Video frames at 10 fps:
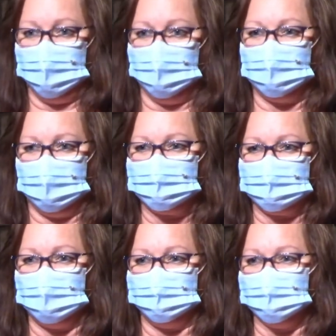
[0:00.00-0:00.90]
You've heard
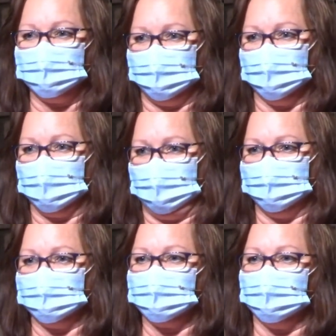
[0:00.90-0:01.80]
that statement before,
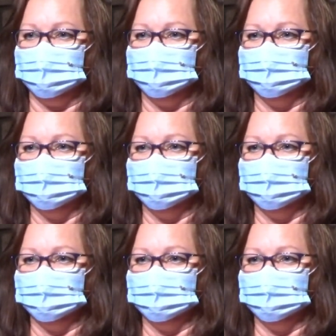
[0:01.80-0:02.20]
haven't you?